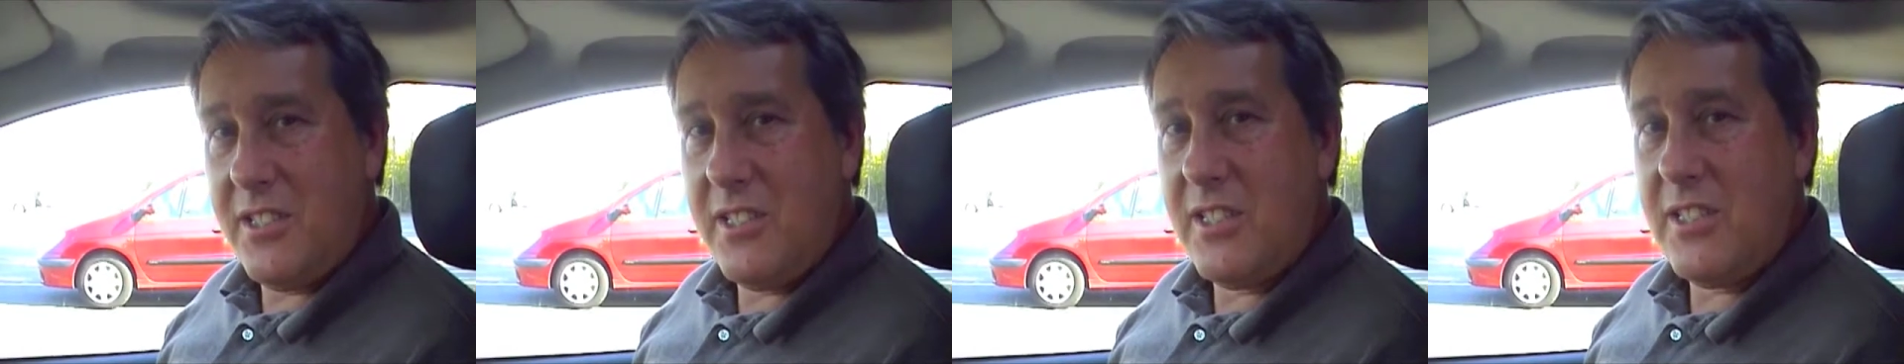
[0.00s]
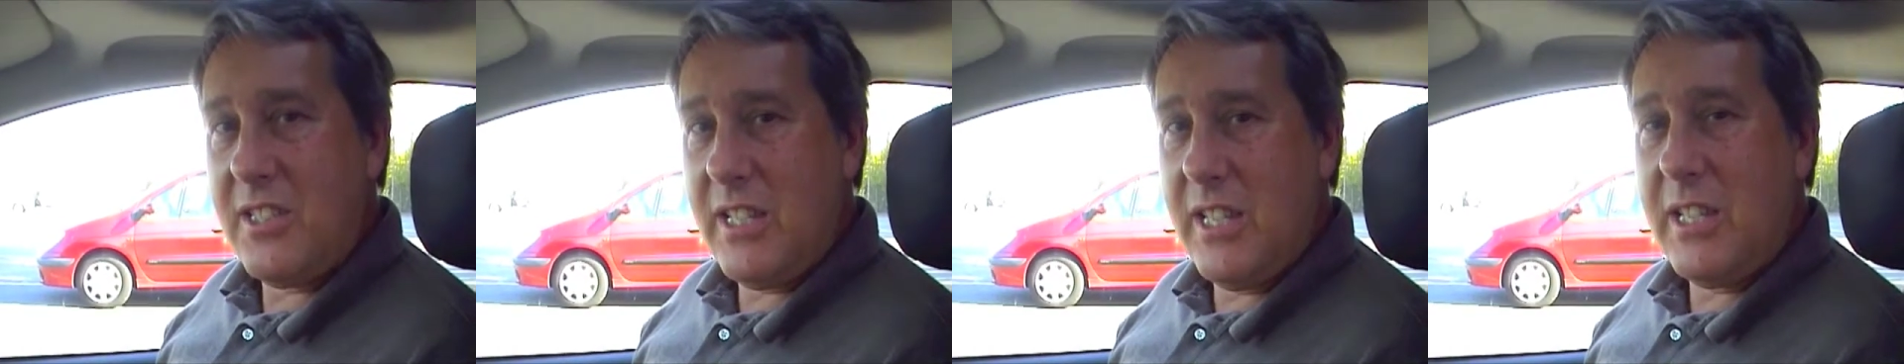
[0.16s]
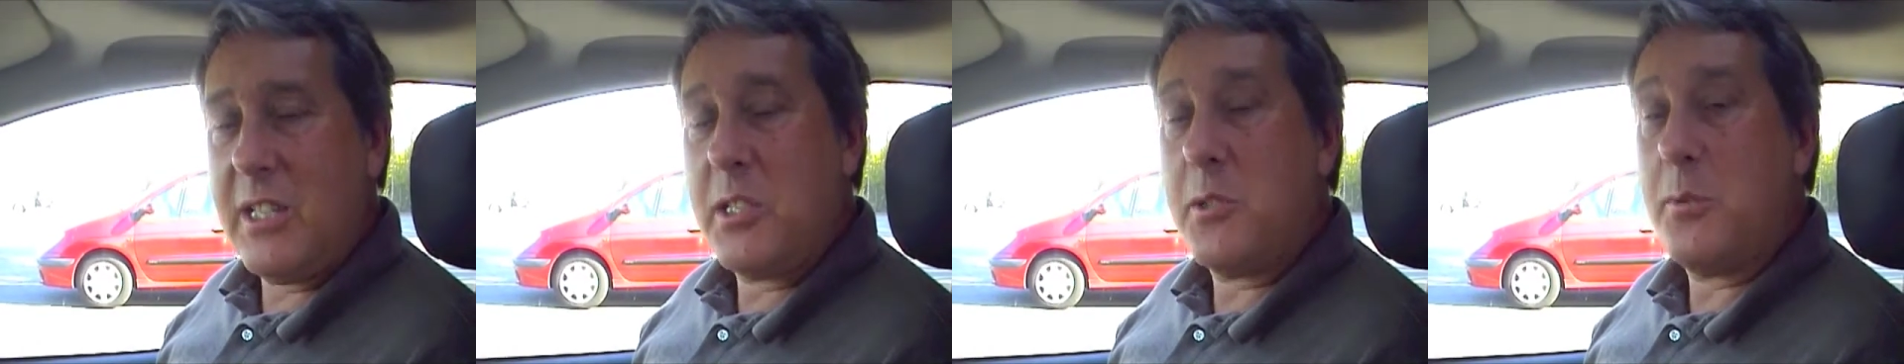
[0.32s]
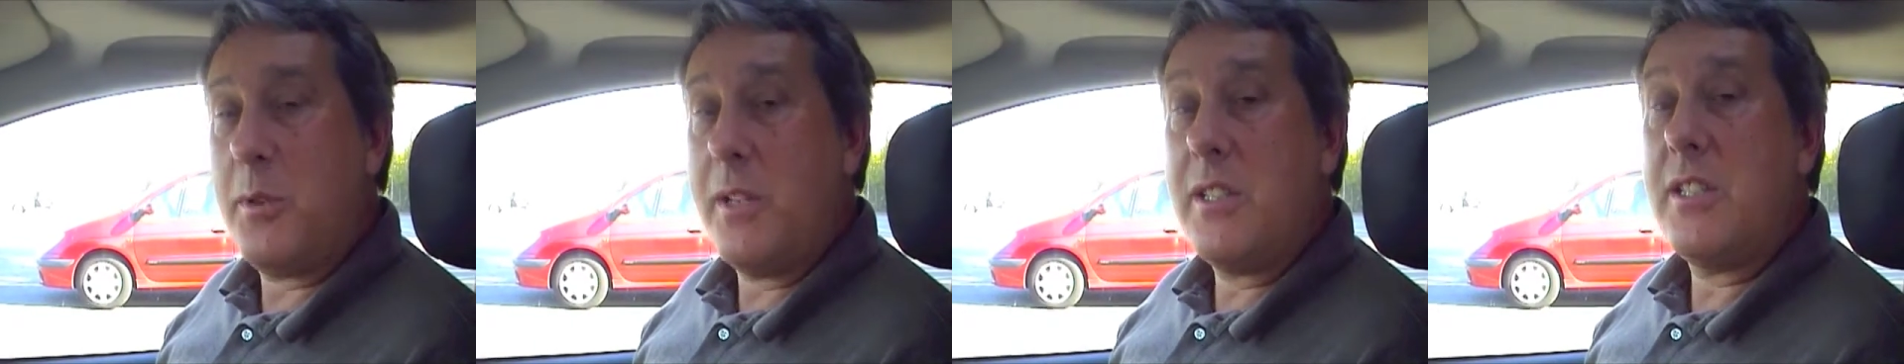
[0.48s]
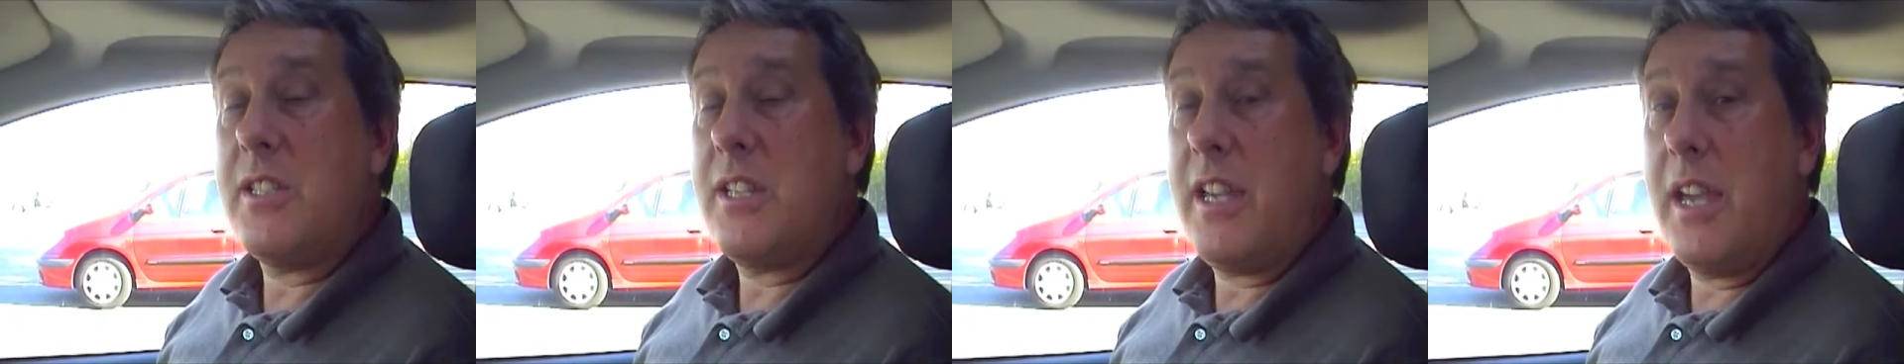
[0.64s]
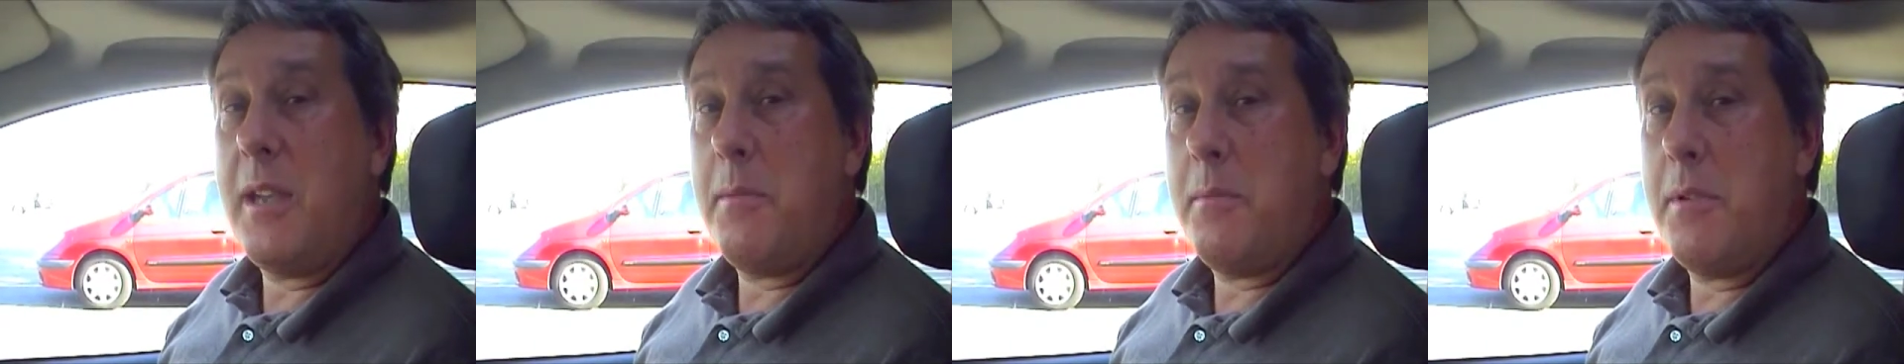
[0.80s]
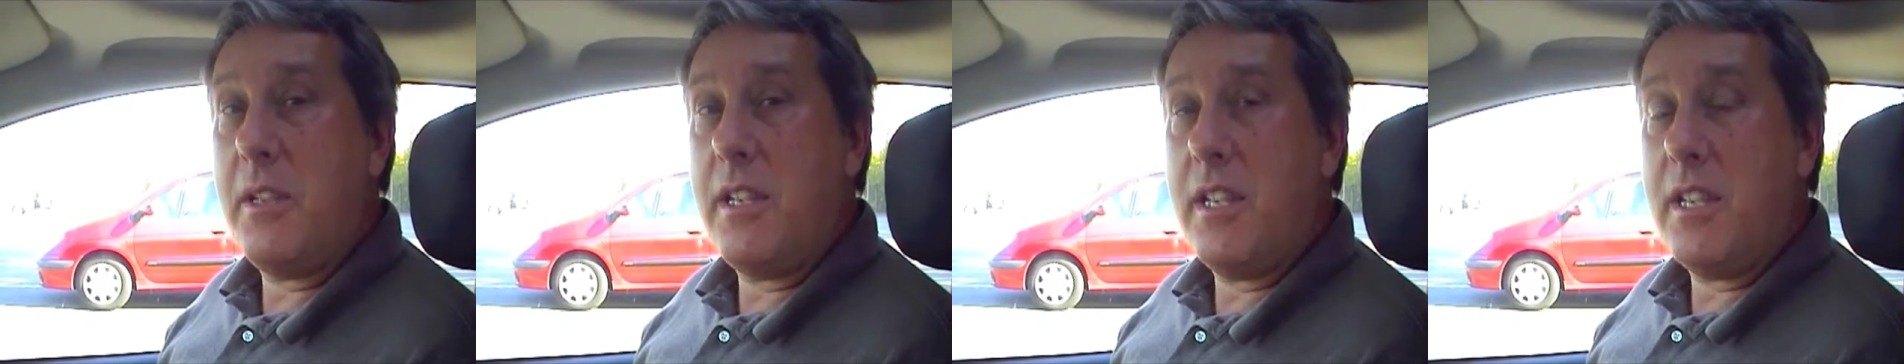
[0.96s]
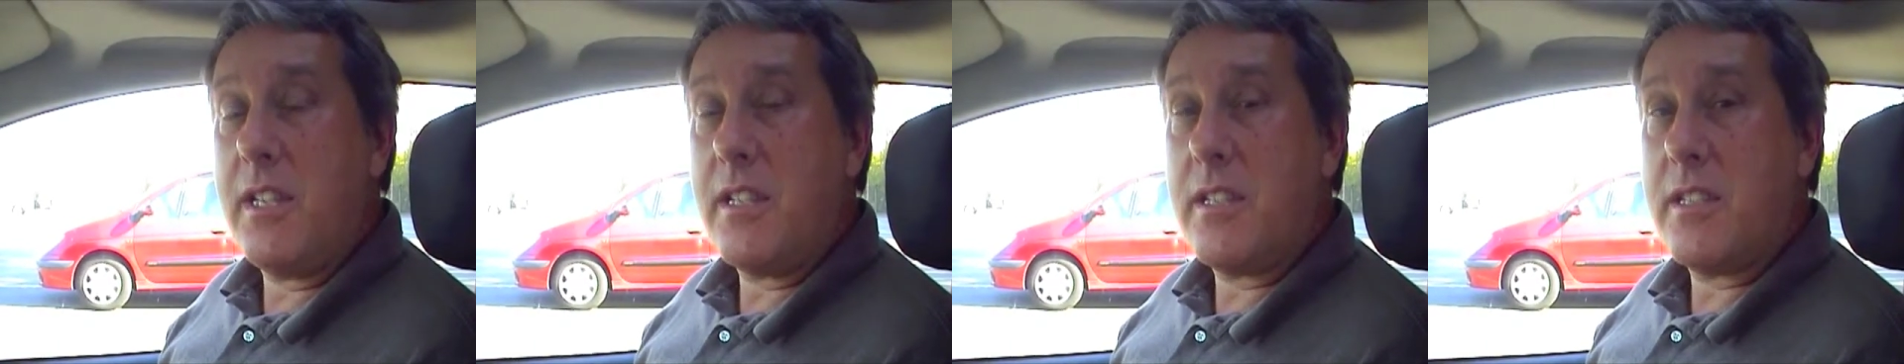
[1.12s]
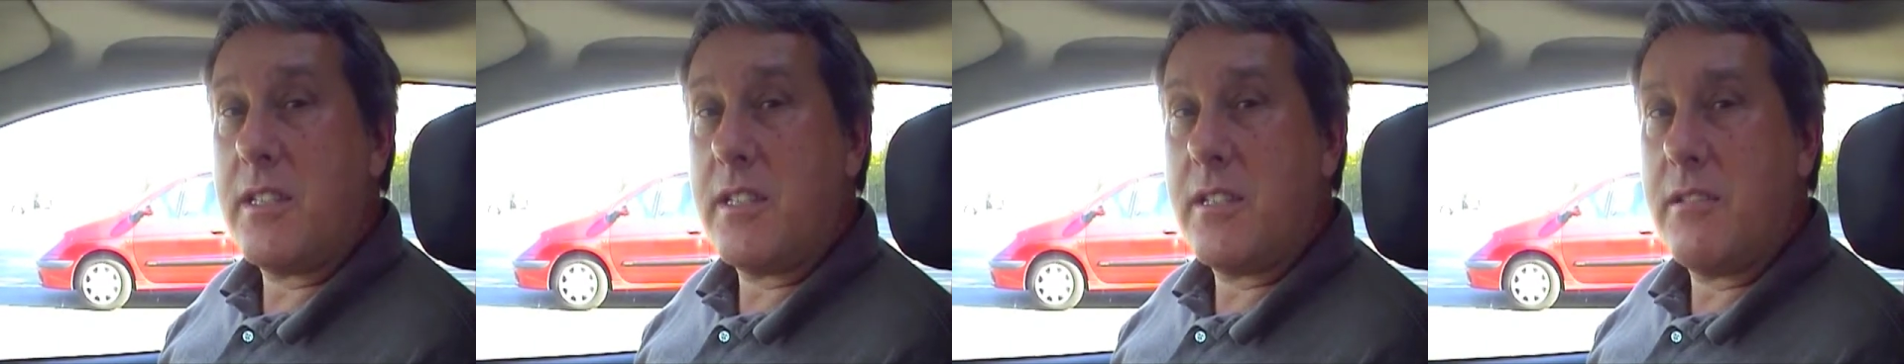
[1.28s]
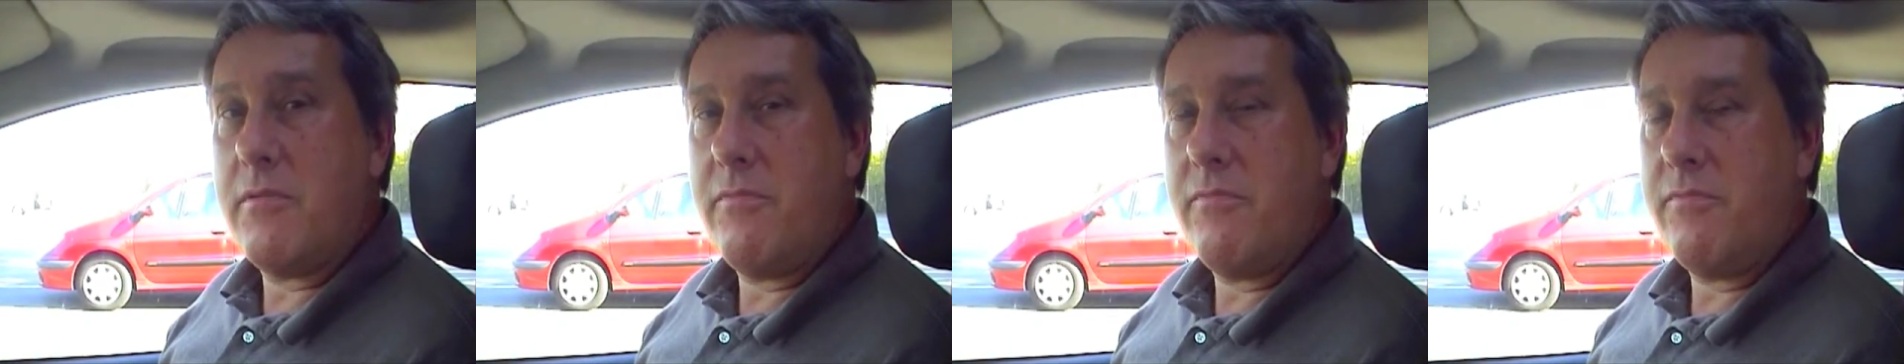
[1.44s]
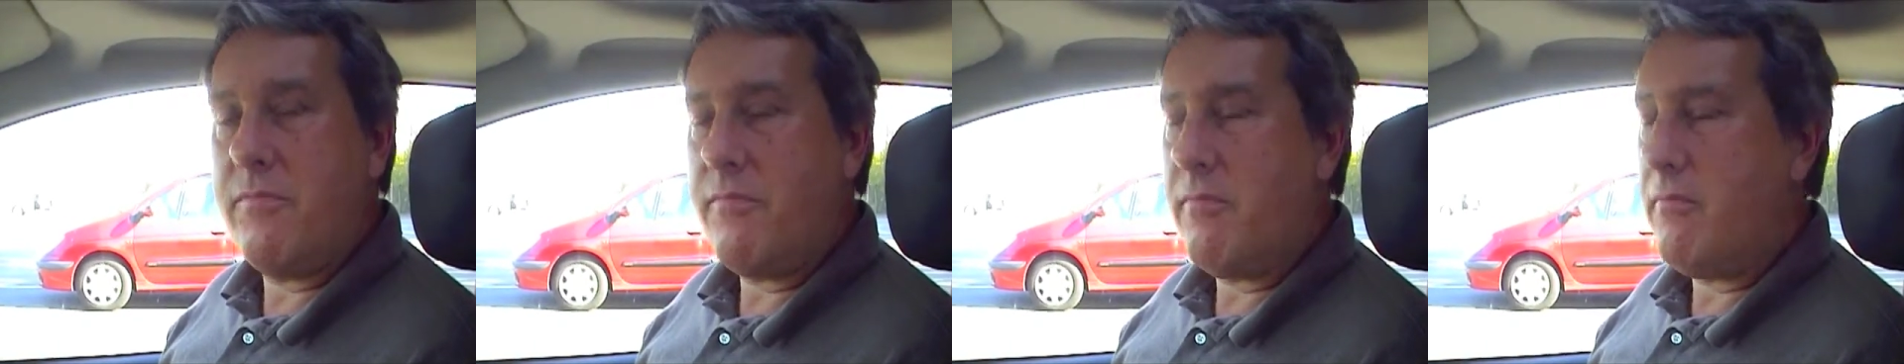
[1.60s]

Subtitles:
to take 28 minutes.